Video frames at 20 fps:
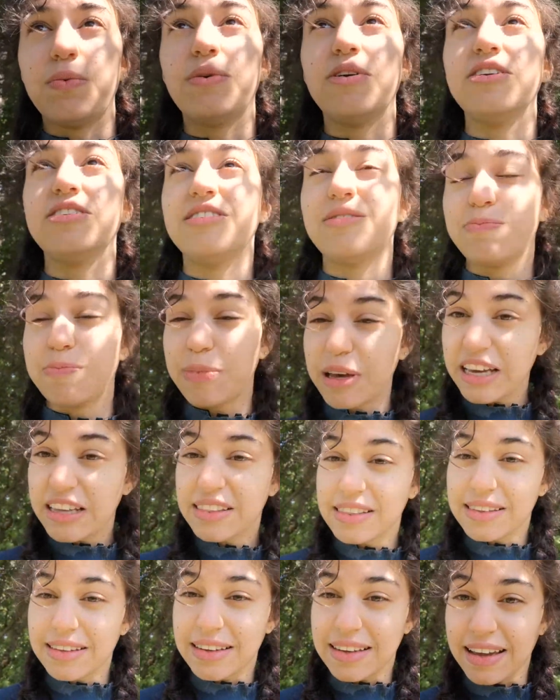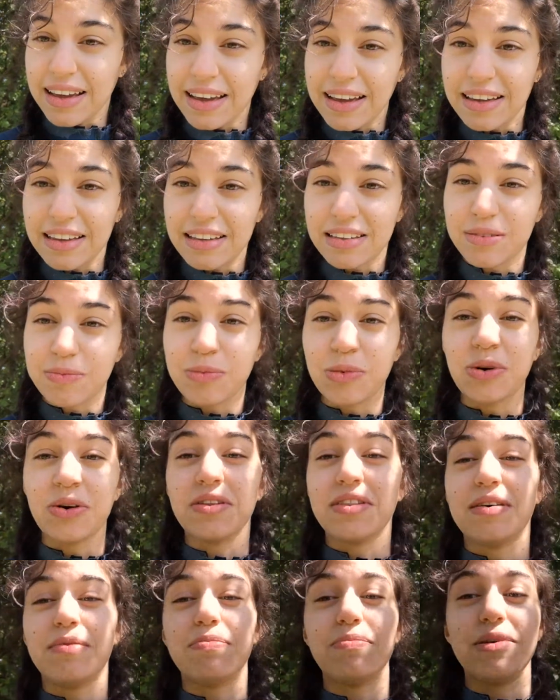respect the kite
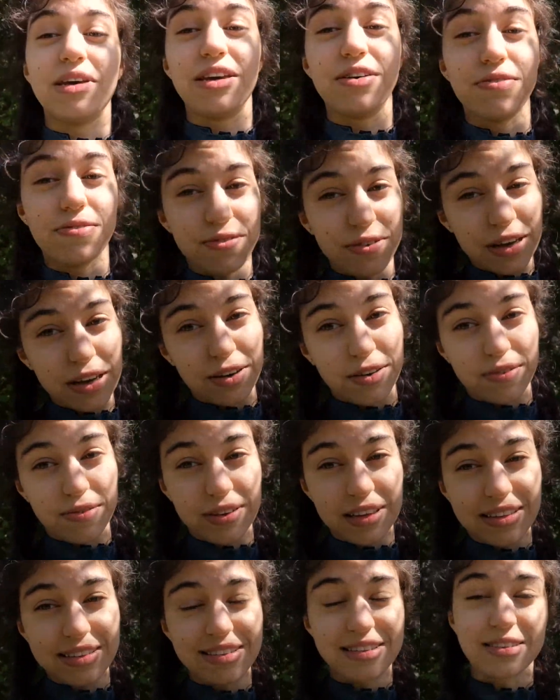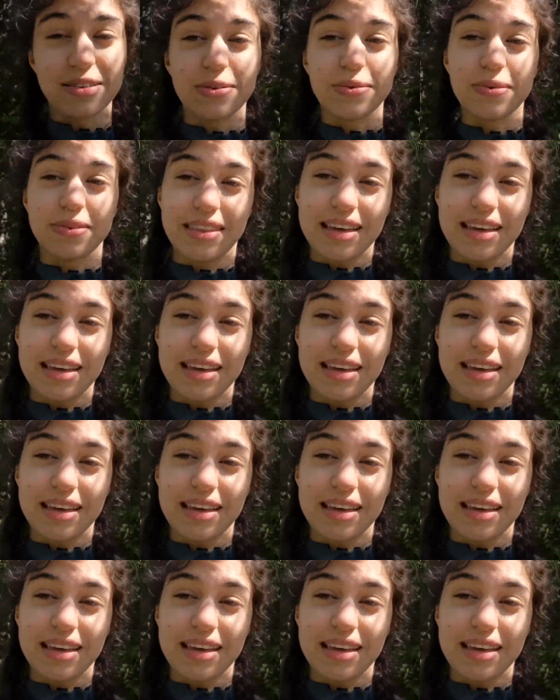more than be afraid of it, so